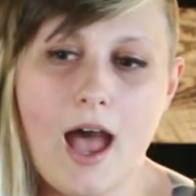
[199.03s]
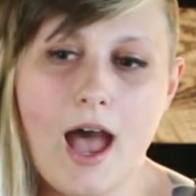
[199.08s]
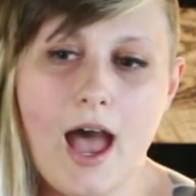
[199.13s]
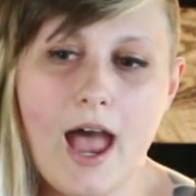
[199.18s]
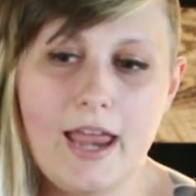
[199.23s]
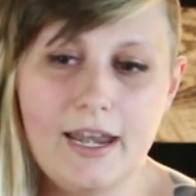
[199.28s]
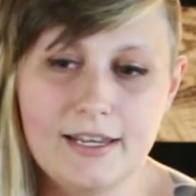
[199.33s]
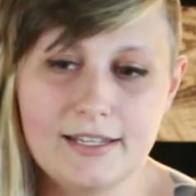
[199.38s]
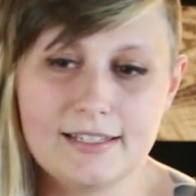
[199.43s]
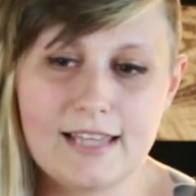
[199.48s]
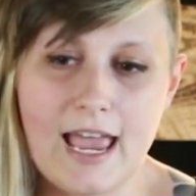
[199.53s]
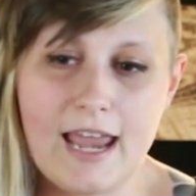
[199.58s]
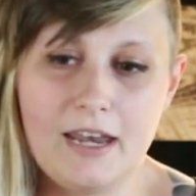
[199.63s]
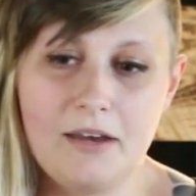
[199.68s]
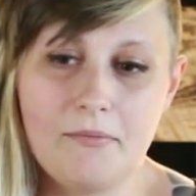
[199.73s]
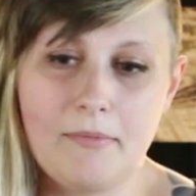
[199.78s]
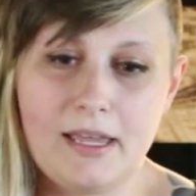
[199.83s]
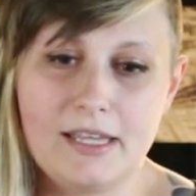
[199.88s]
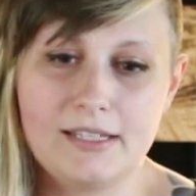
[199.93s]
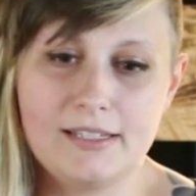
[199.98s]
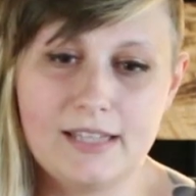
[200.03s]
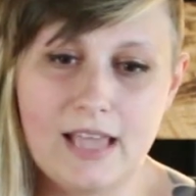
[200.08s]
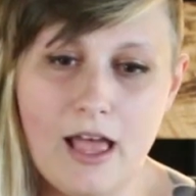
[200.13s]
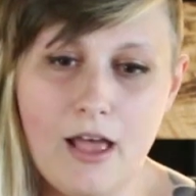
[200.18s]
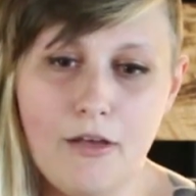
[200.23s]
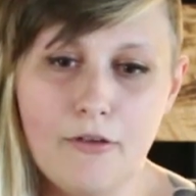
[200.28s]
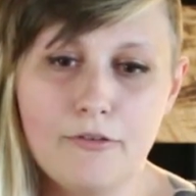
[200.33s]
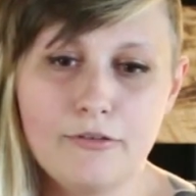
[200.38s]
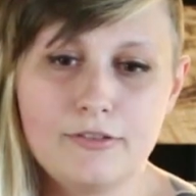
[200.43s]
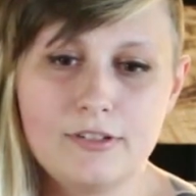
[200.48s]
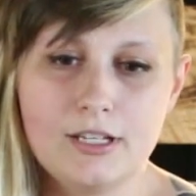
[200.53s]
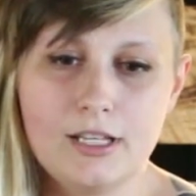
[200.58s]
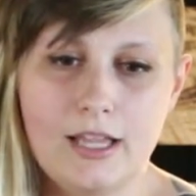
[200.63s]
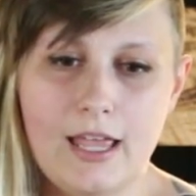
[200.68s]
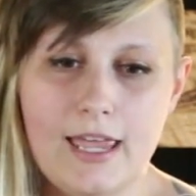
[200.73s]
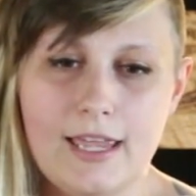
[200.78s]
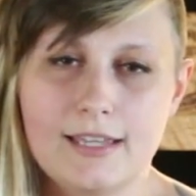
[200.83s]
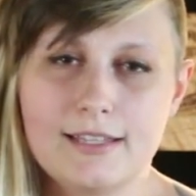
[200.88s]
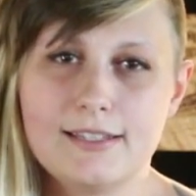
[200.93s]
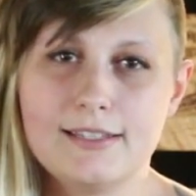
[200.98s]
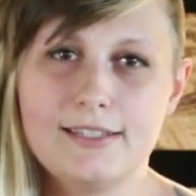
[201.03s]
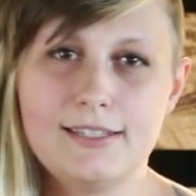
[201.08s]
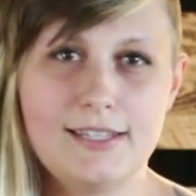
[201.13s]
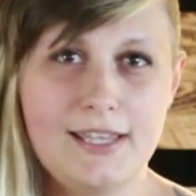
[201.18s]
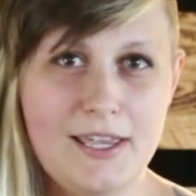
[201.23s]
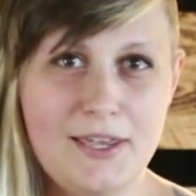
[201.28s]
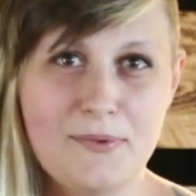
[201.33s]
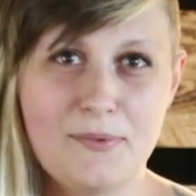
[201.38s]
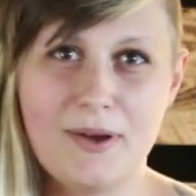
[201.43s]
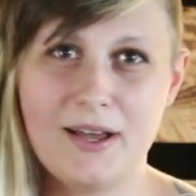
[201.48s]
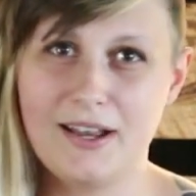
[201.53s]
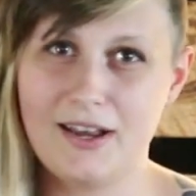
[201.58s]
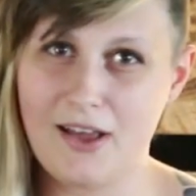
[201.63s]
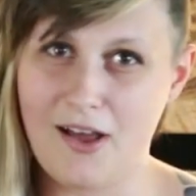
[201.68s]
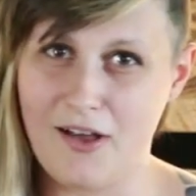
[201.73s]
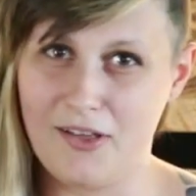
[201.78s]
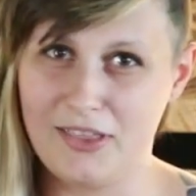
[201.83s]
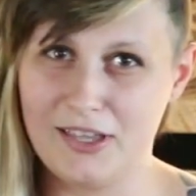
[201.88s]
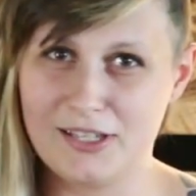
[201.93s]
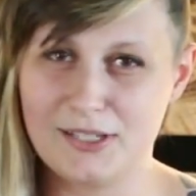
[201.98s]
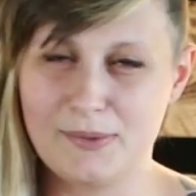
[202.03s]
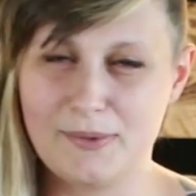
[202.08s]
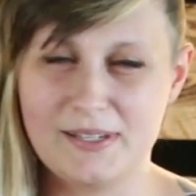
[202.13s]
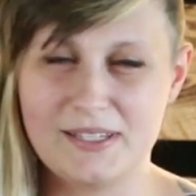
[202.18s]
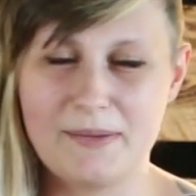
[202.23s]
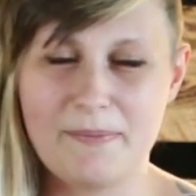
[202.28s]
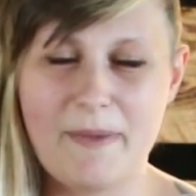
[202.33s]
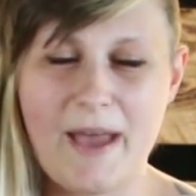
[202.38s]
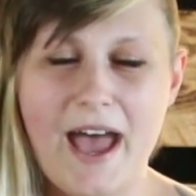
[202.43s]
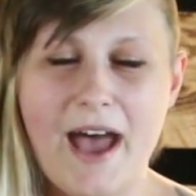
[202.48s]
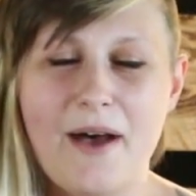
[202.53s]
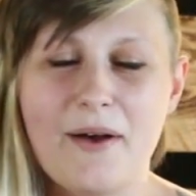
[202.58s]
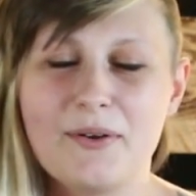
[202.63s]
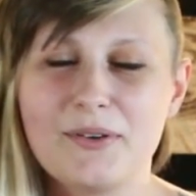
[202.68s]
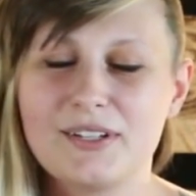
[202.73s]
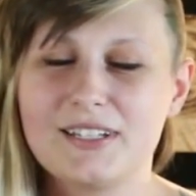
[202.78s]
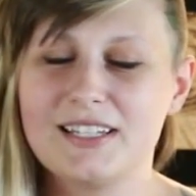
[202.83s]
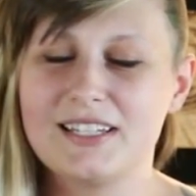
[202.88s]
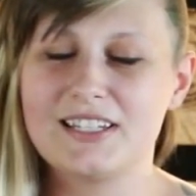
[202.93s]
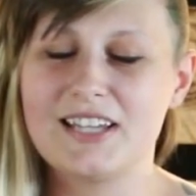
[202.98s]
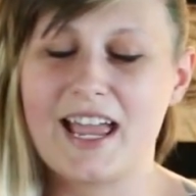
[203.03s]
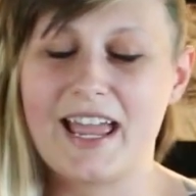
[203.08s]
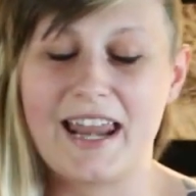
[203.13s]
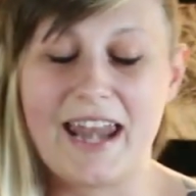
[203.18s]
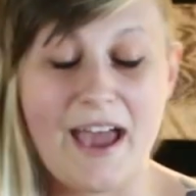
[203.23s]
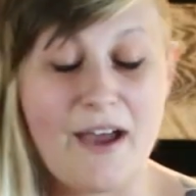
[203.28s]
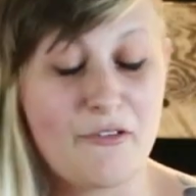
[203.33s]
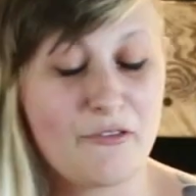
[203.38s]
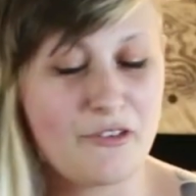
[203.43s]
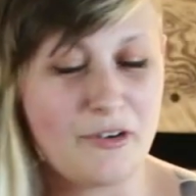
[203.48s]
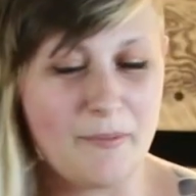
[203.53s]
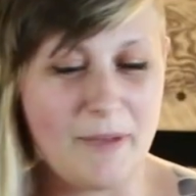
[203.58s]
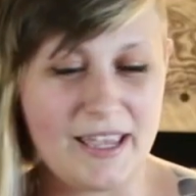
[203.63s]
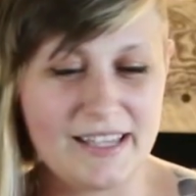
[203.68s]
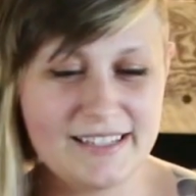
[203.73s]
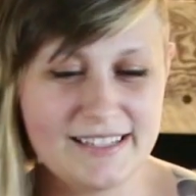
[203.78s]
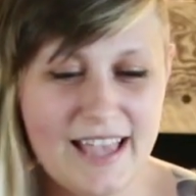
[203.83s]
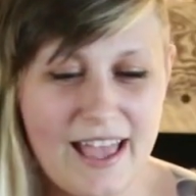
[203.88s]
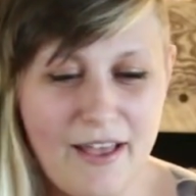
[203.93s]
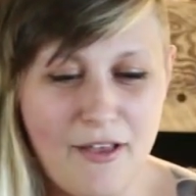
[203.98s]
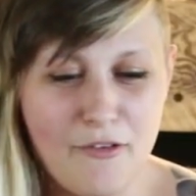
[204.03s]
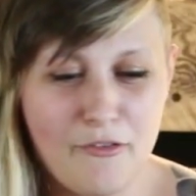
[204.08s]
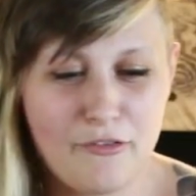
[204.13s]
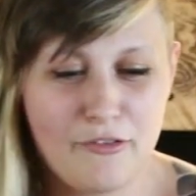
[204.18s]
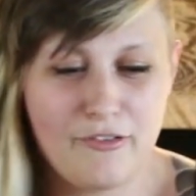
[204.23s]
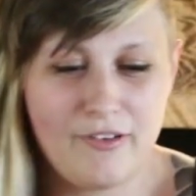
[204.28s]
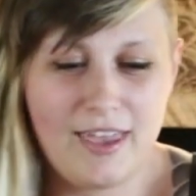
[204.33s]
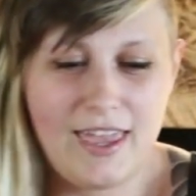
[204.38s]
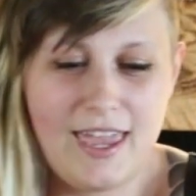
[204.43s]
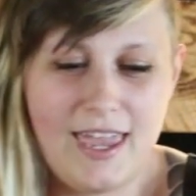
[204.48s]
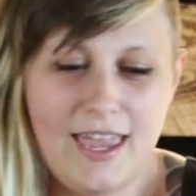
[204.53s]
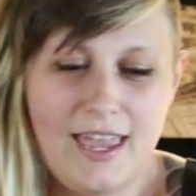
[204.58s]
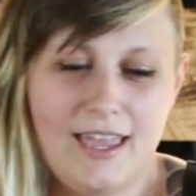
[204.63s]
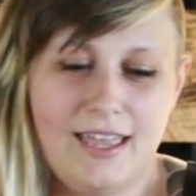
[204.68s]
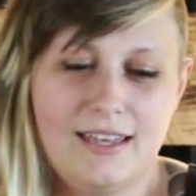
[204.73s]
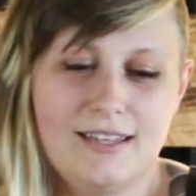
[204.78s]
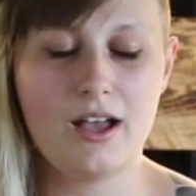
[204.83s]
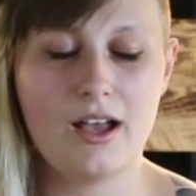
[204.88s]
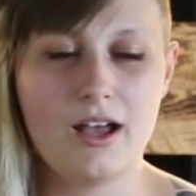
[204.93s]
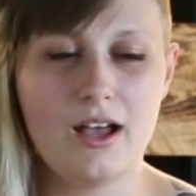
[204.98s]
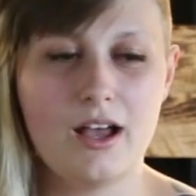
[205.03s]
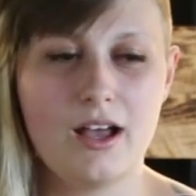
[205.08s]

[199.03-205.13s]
I decided myself to see what all this was about, to check it out for myself. And